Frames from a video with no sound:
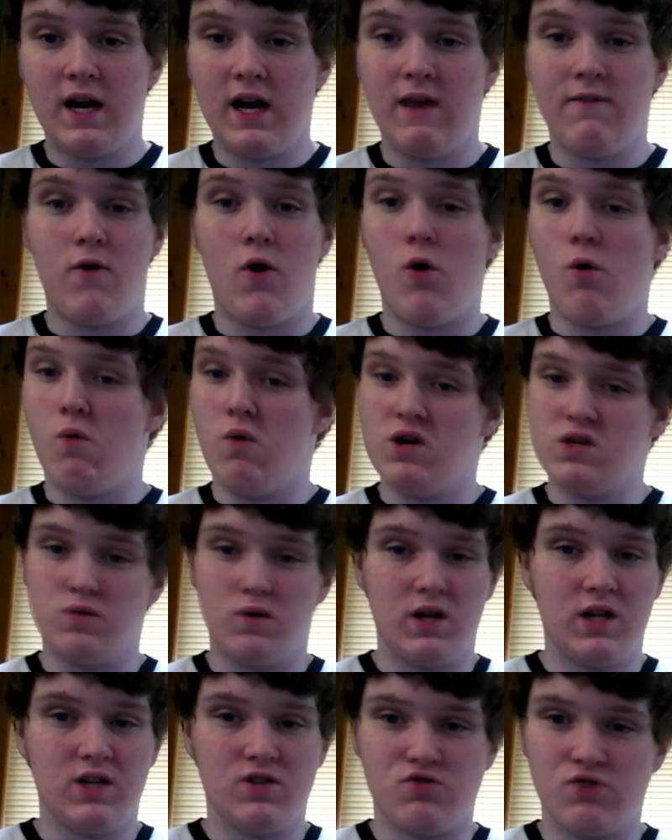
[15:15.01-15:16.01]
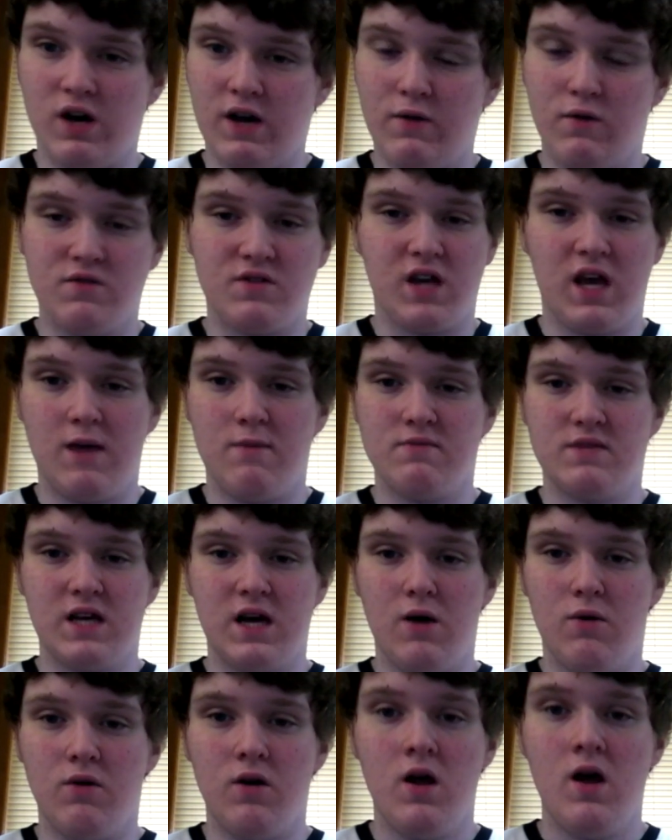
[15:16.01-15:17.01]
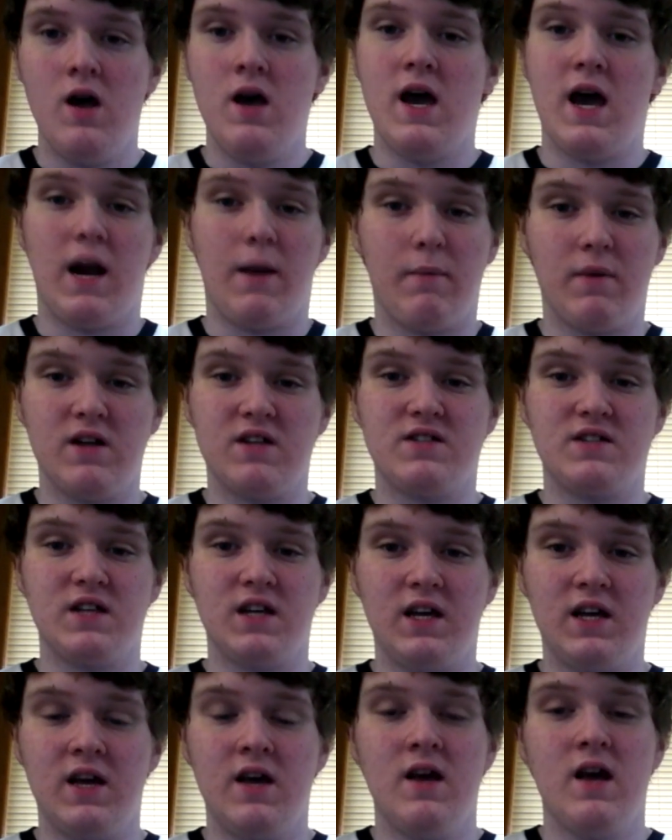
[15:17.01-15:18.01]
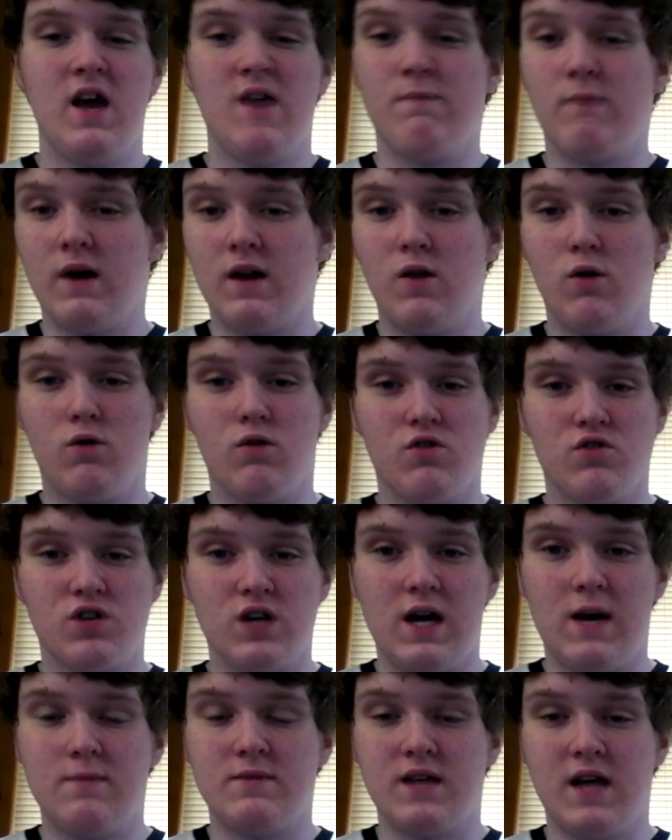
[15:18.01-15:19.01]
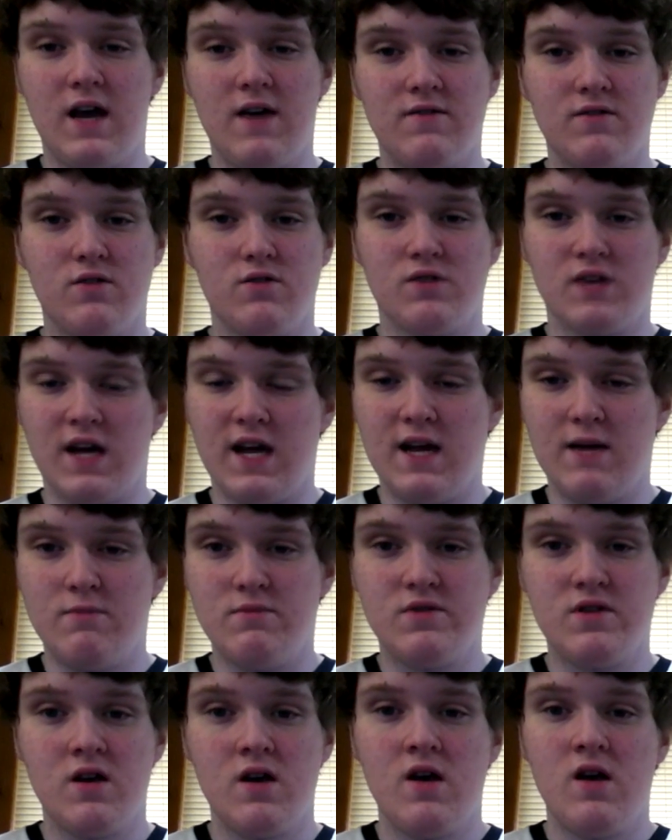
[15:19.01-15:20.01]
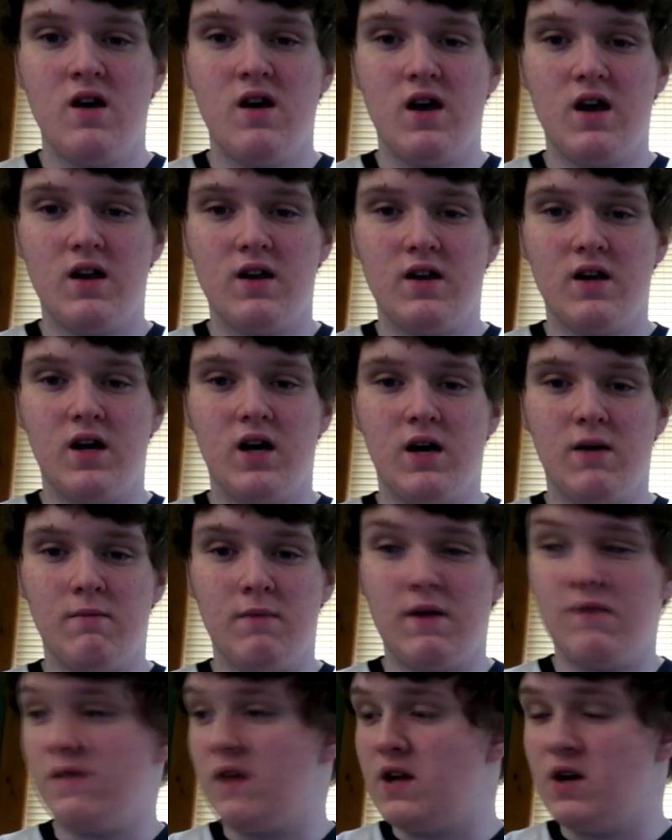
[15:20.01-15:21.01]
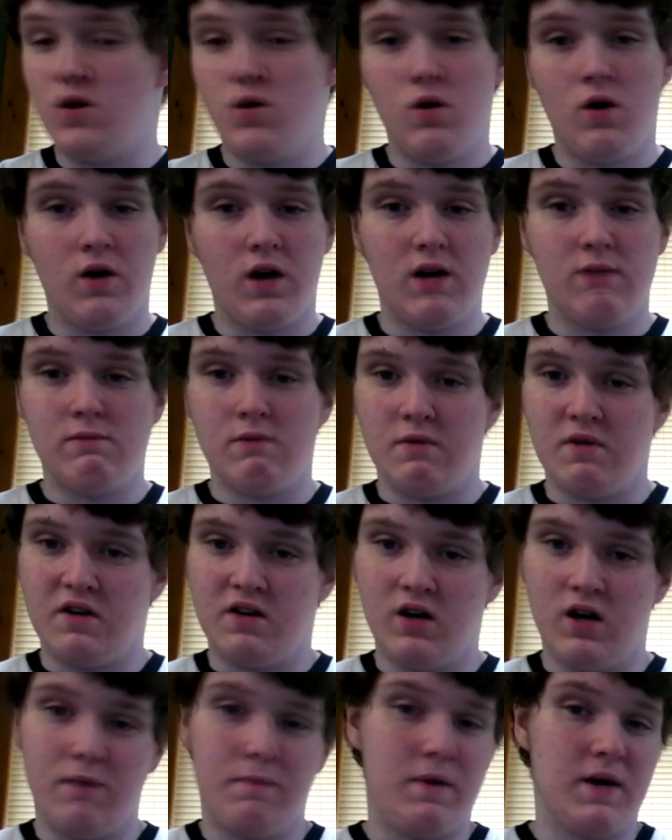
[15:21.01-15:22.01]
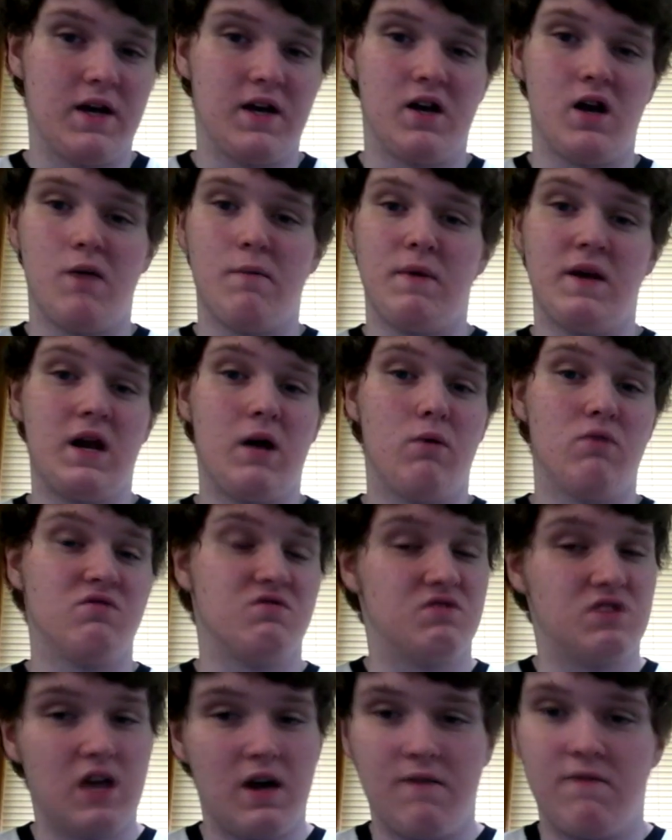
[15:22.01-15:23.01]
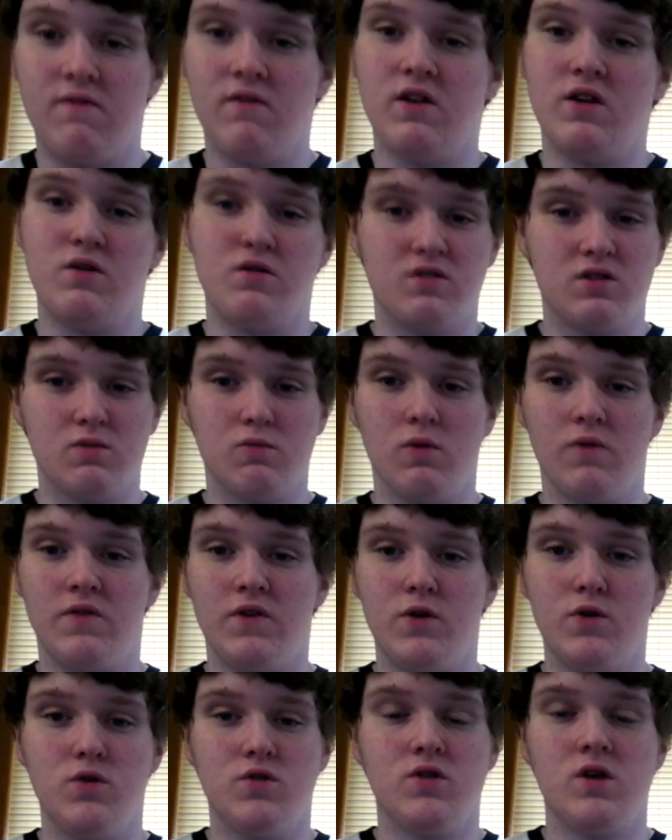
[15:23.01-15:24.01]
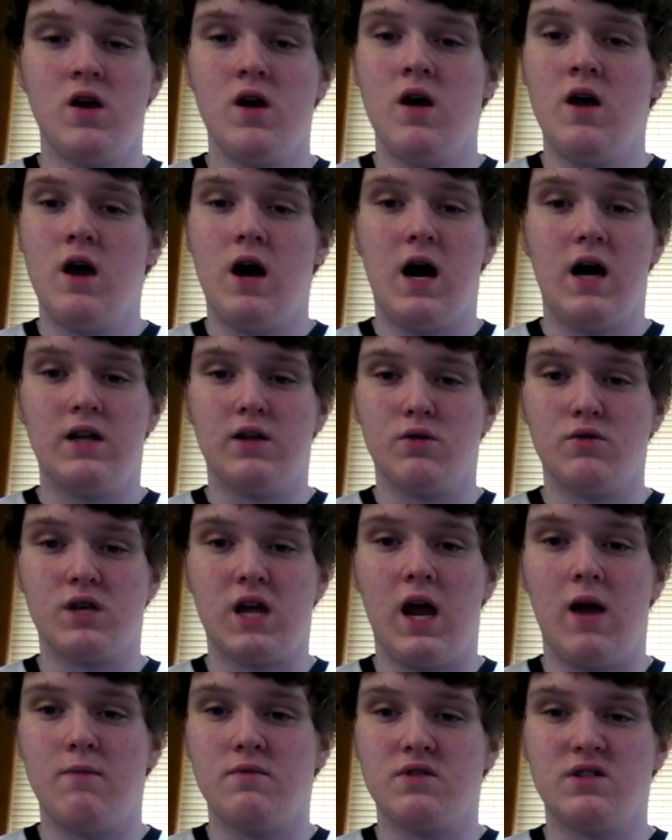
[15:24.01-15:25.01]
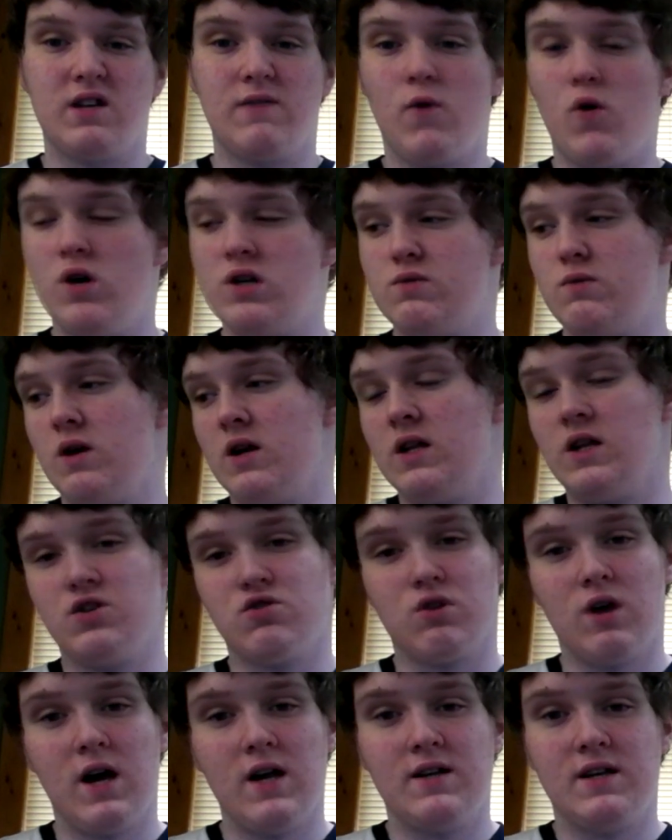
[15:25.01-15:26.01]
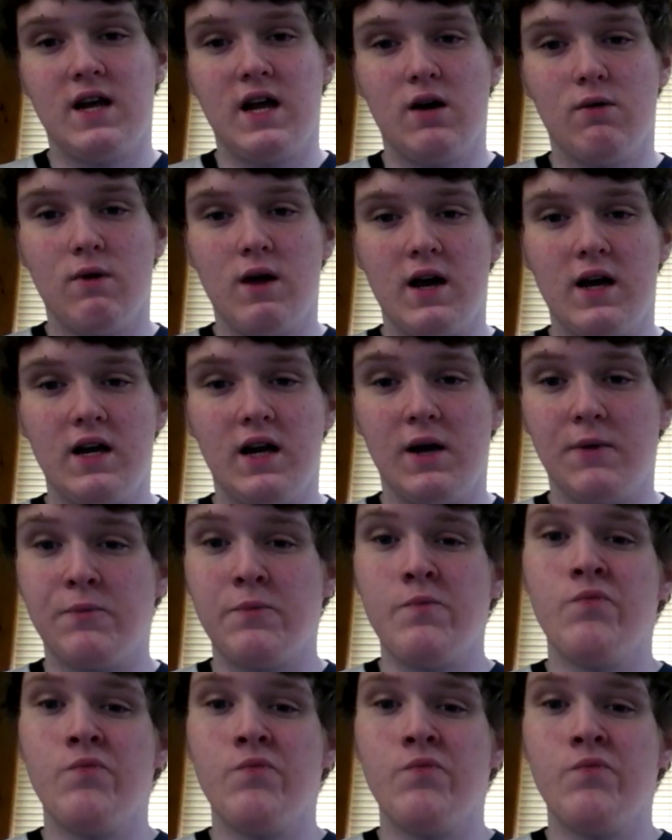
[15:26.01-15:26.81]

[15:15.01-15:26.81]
I've always wanted to try those games out, and I'm going to see if my local shops have those games, and if they do, I'll get a memory card, pick it up, and I will definitely do some reviews on those games, because I've always wanted to try Day of Reckoning.